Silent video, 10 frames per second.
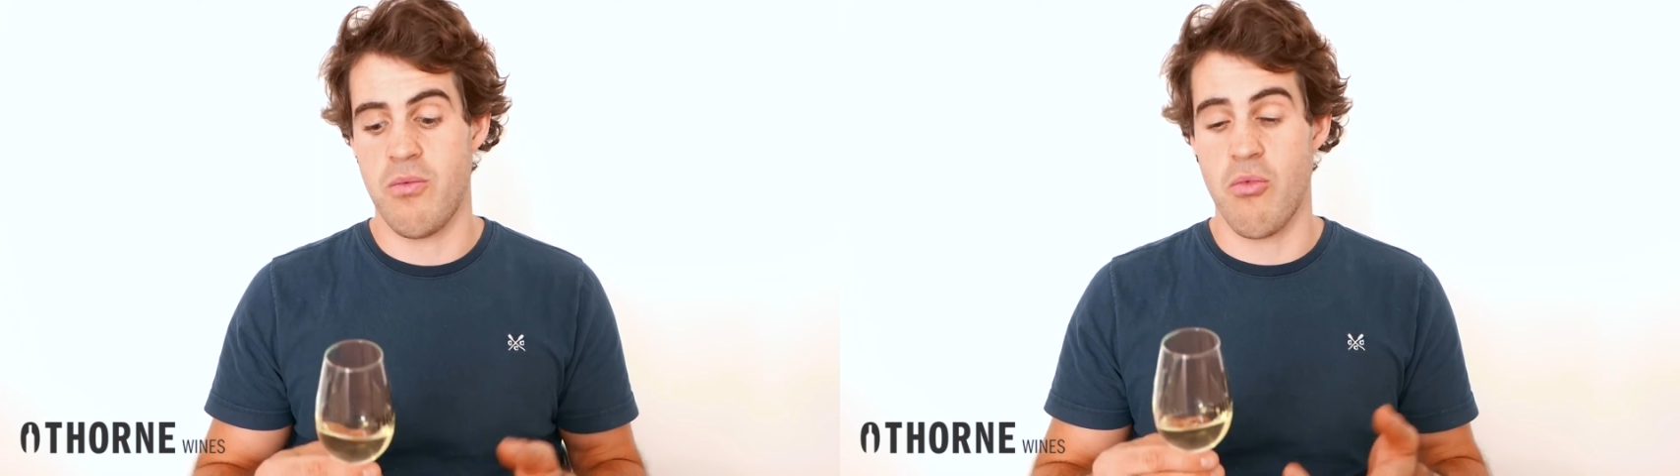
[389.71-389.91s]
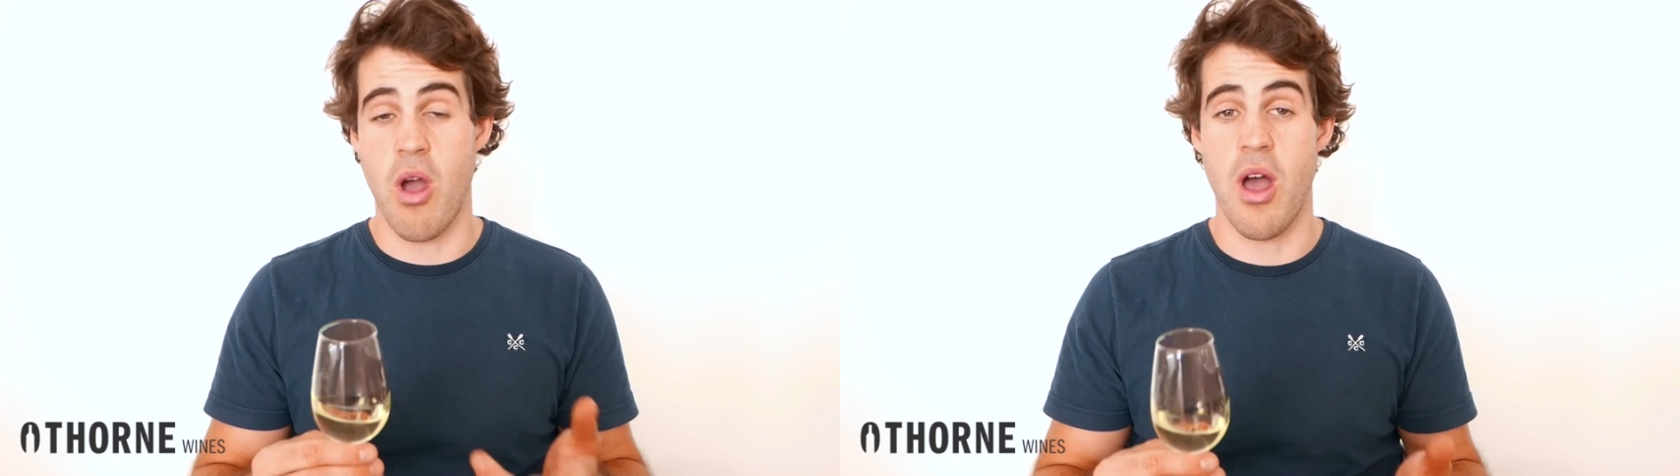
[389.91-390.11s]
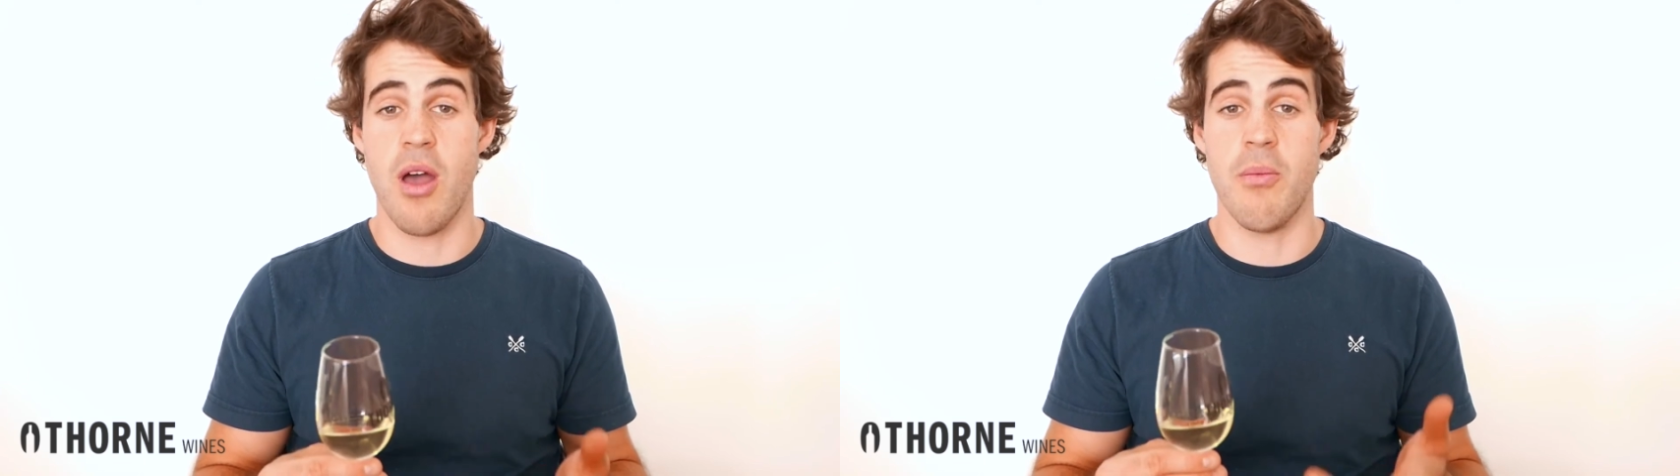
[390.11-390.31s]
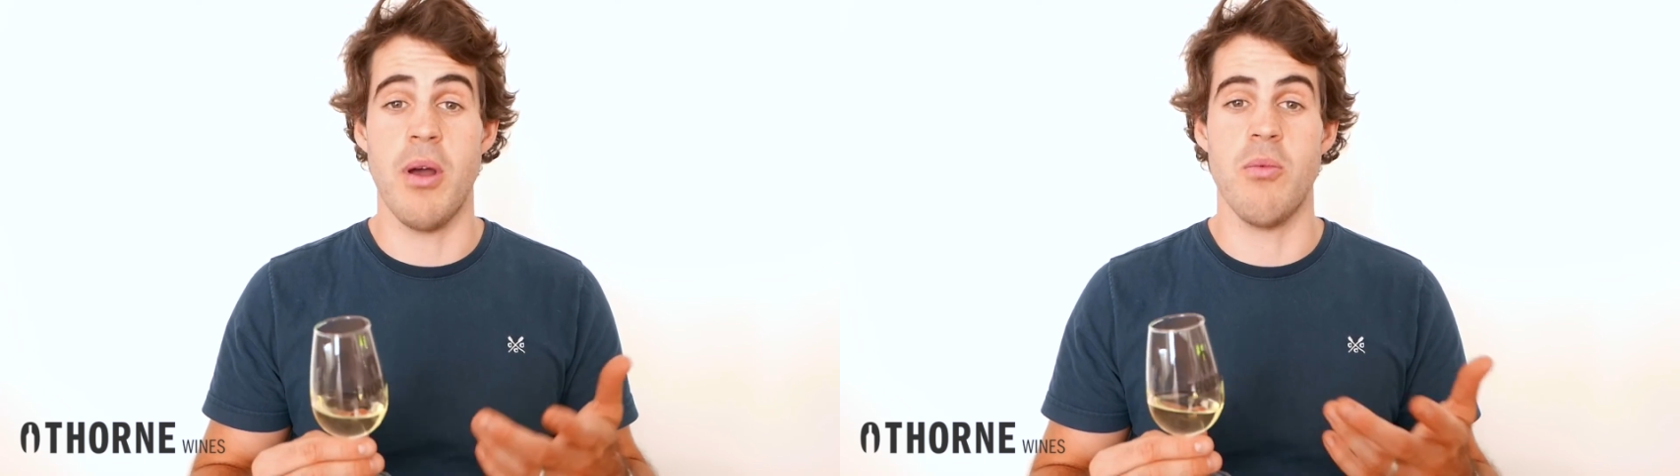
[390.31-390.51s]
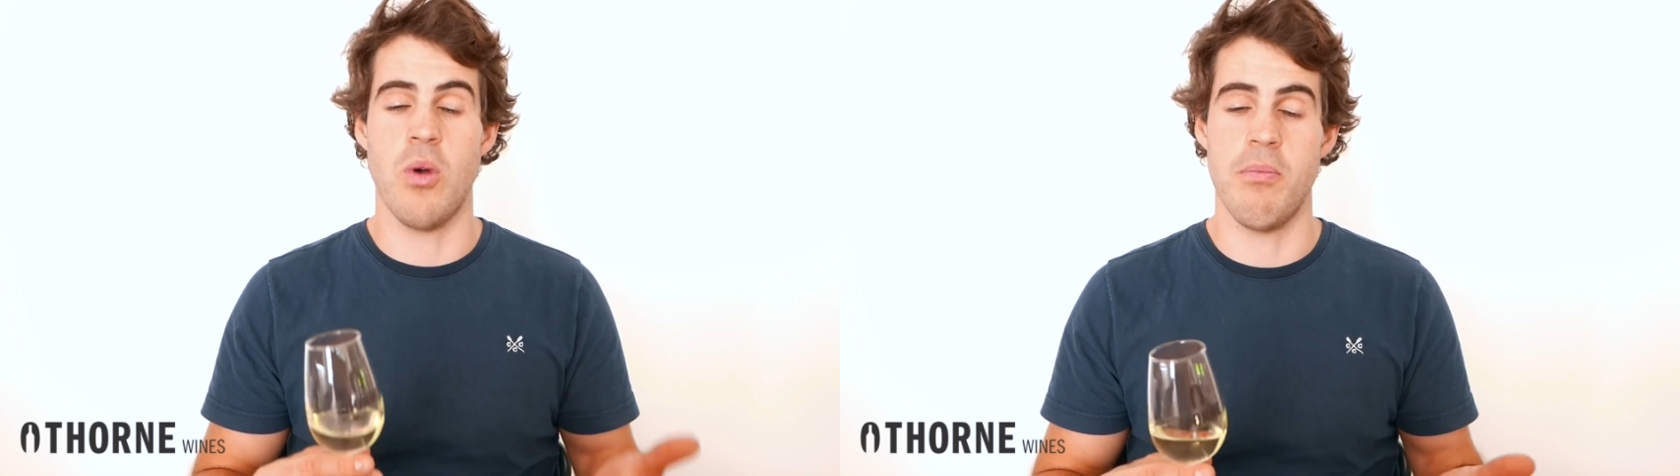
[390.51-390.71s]

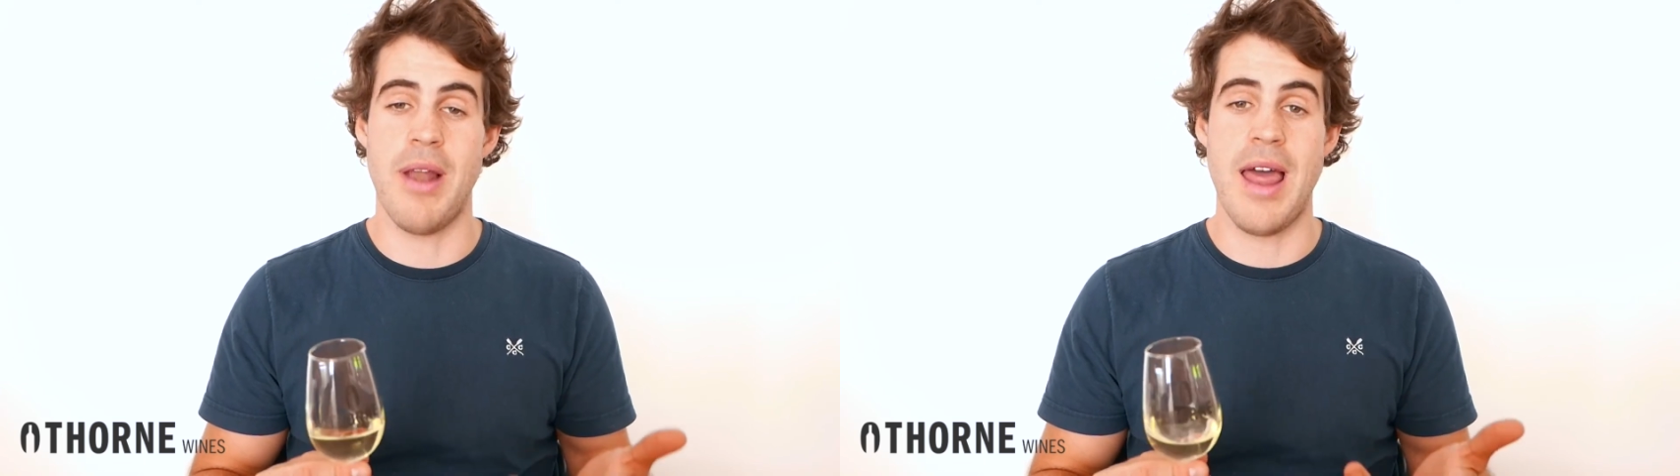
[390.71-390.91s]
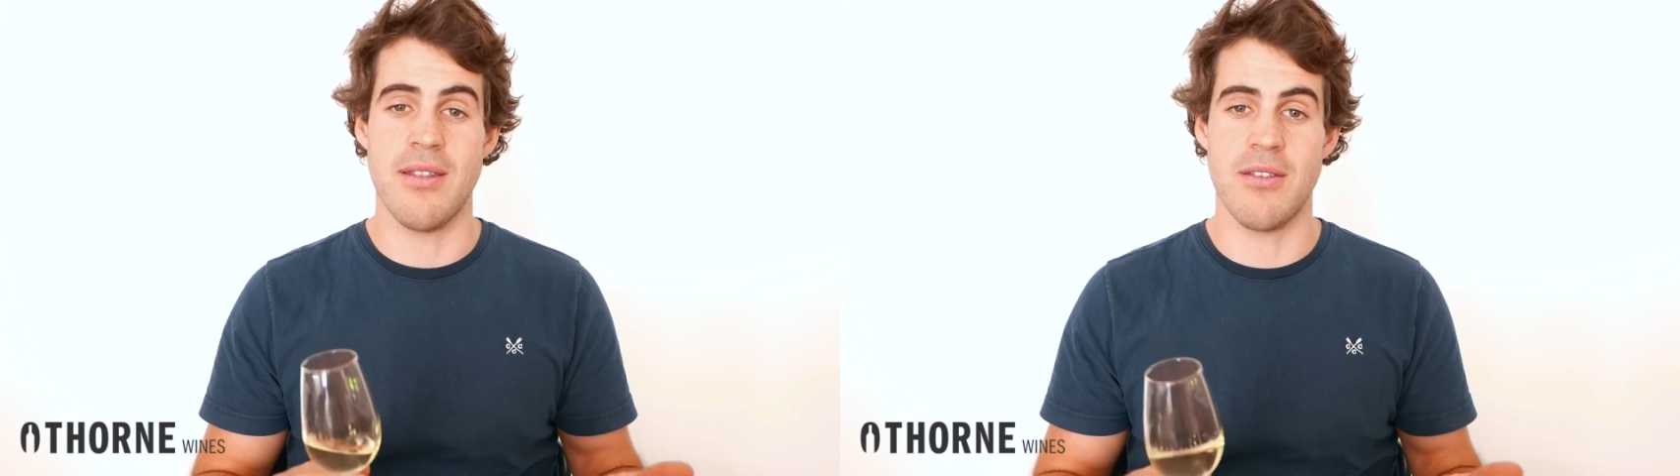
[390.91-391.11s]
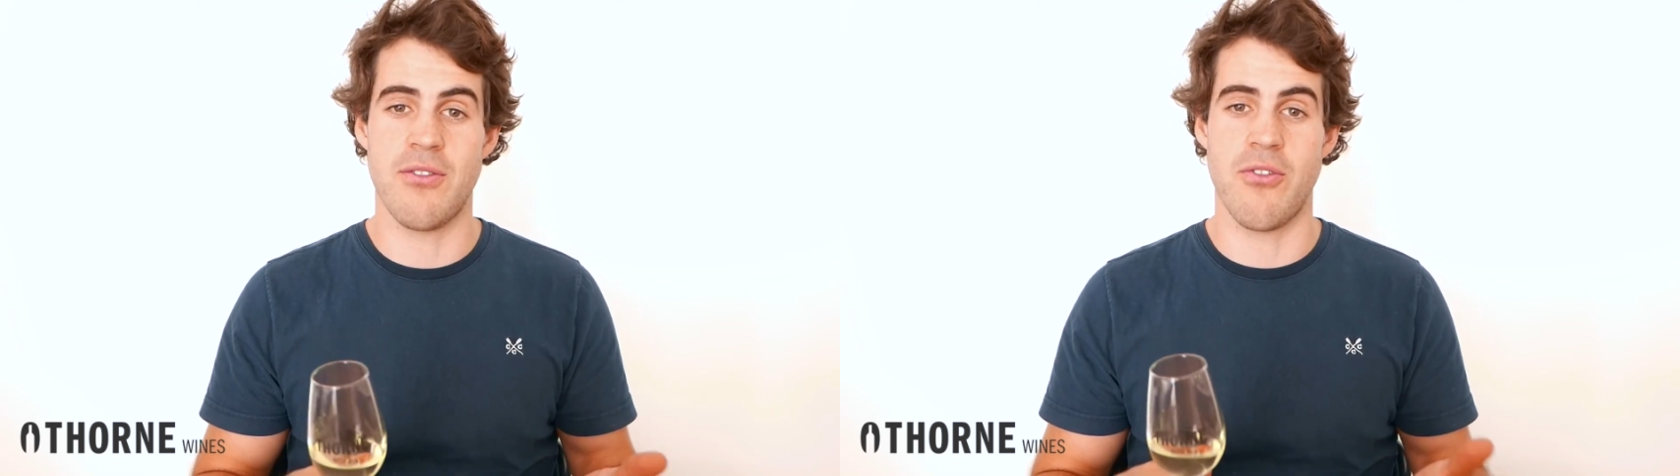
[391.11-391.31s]
blends